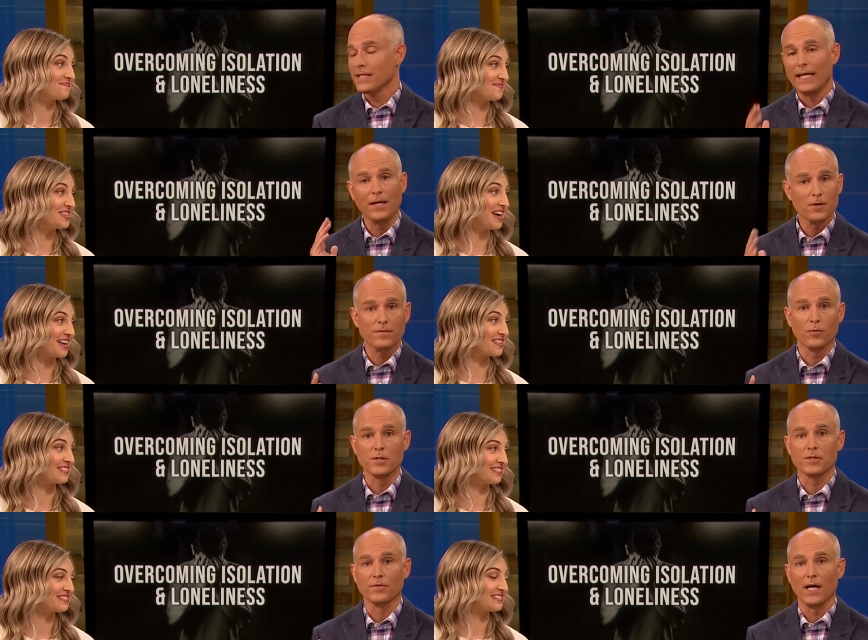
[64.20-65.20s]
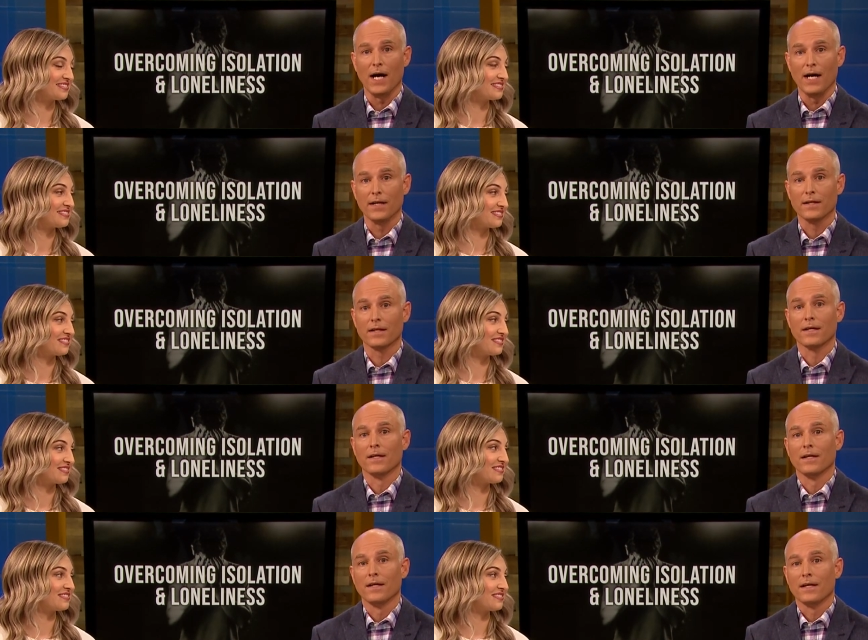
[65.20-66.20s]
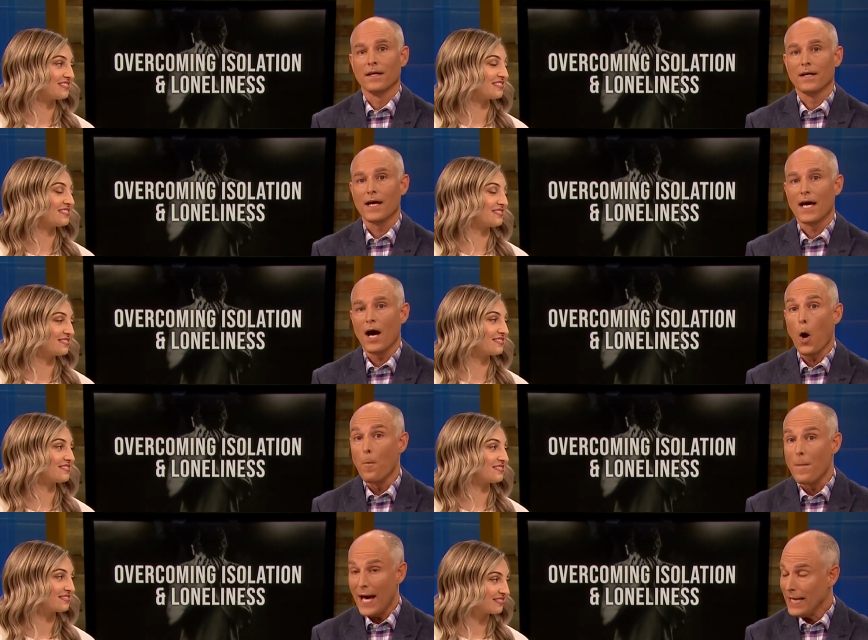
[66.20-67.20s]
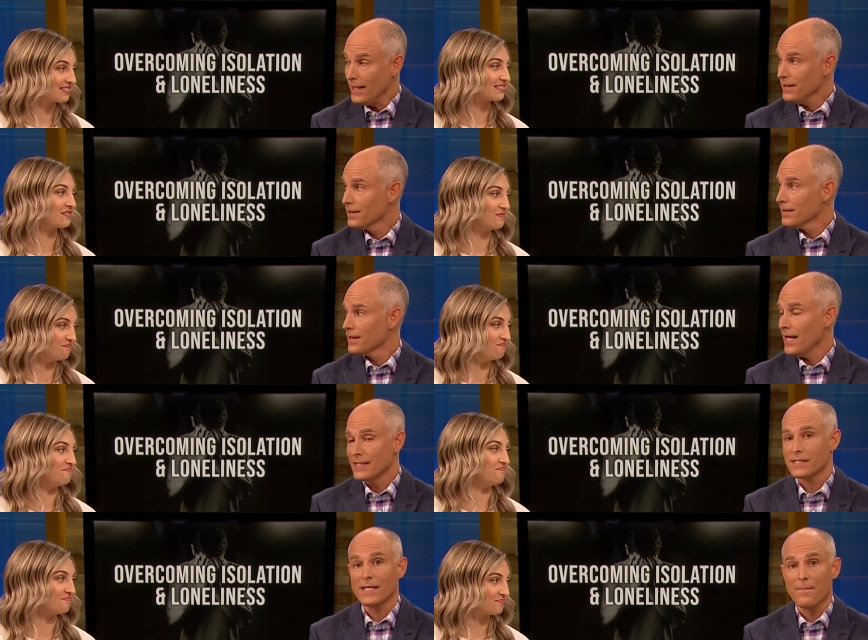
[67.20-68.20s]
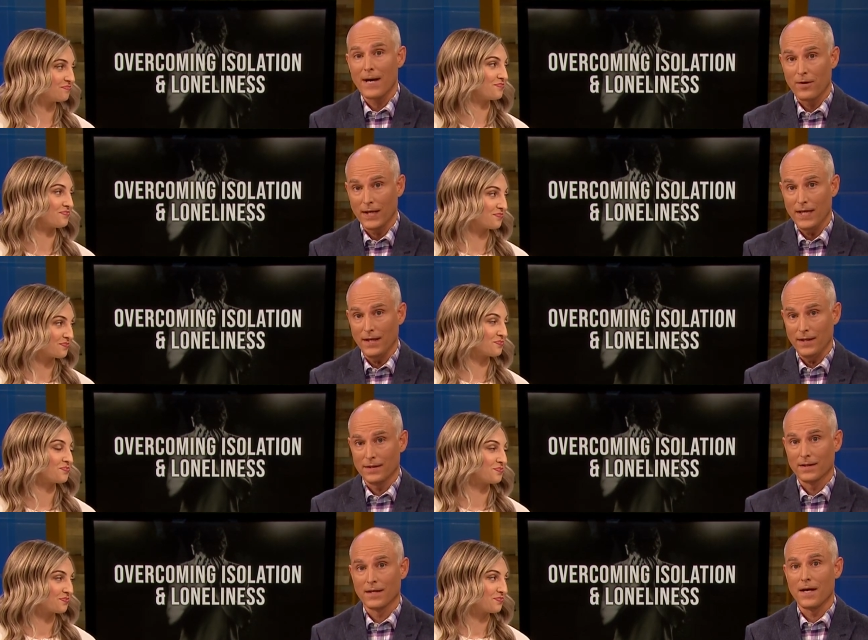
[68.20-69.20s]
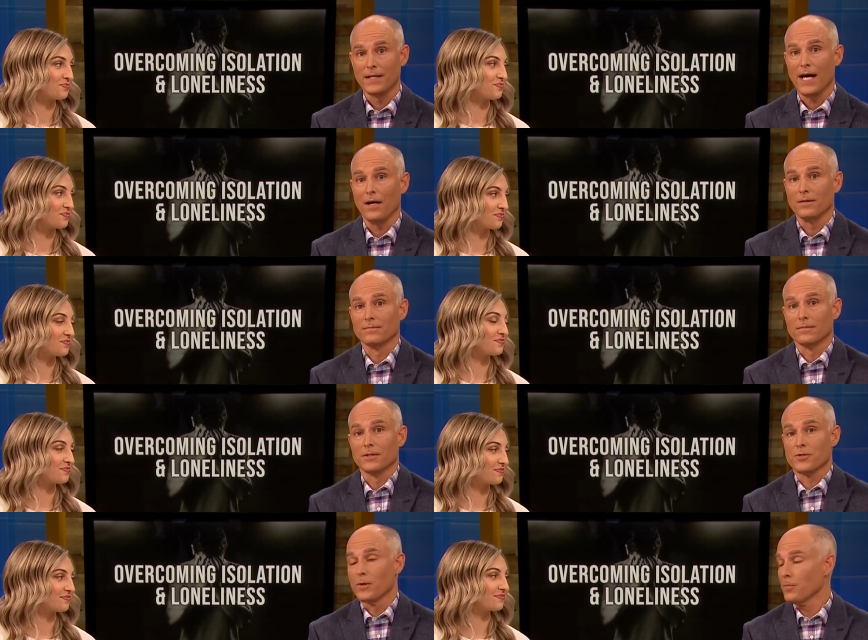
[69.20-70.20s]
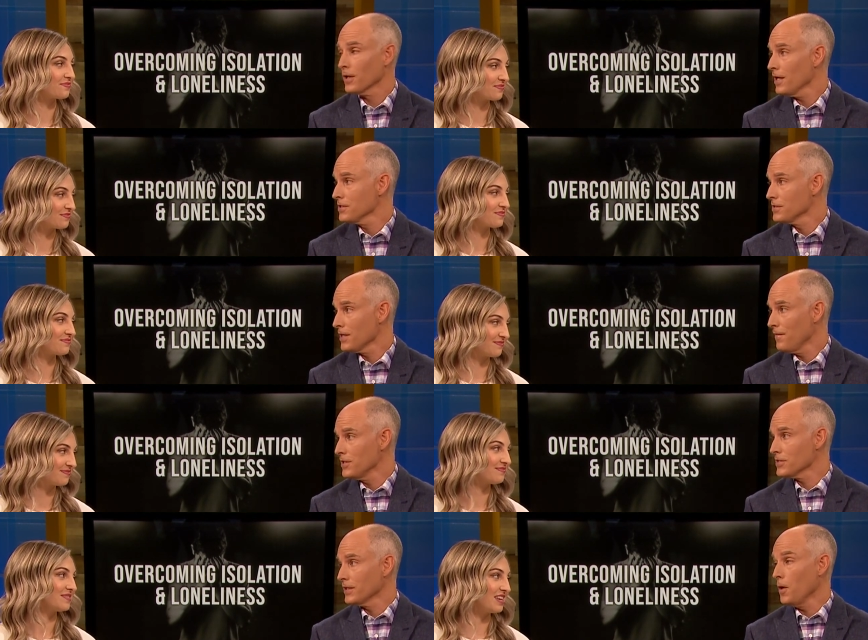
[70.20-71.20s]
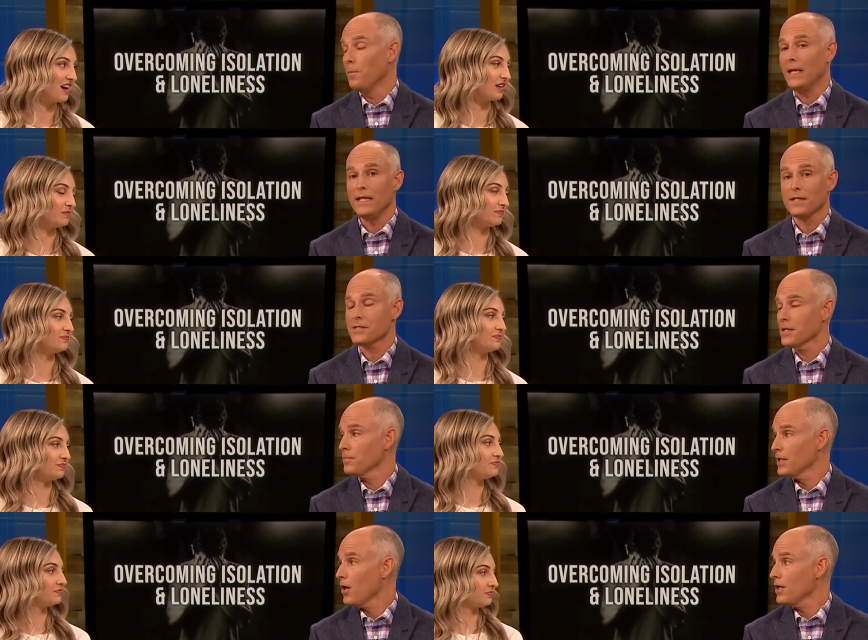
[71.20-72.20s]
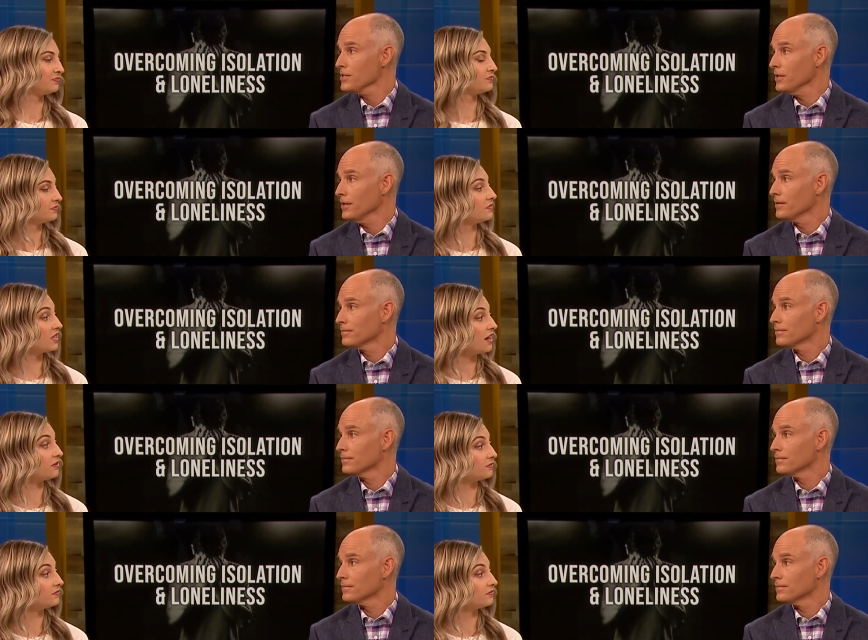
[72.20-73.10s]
Speaker 1: to hear yeah. the voice of God, obey it, mm -hmm. and mm-hmm. step out in it. Now, there's repercussions, obviously. Yeah. Obedience can be costly. Yeah